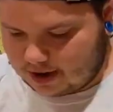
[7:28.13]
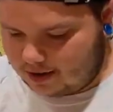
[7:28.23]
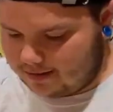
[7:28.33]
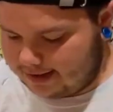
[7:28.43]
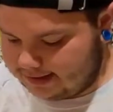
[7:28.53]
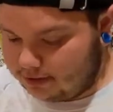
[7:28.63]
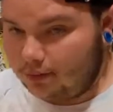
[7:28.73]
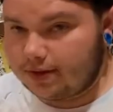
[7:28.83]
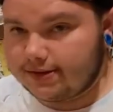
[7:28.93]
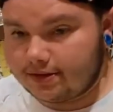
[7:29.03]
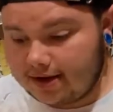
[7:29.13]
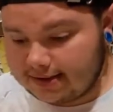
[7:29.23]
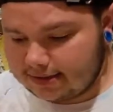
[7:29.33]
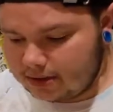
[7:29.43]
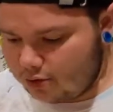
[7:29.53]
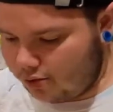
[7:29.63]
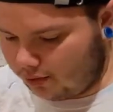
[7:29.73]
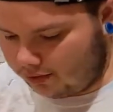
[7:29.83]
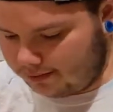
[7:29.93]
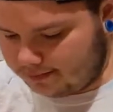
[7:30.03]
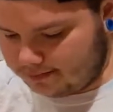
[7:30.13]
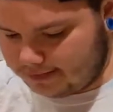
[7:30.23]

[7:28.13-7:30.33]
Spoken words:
All right, so once they're nice and cool,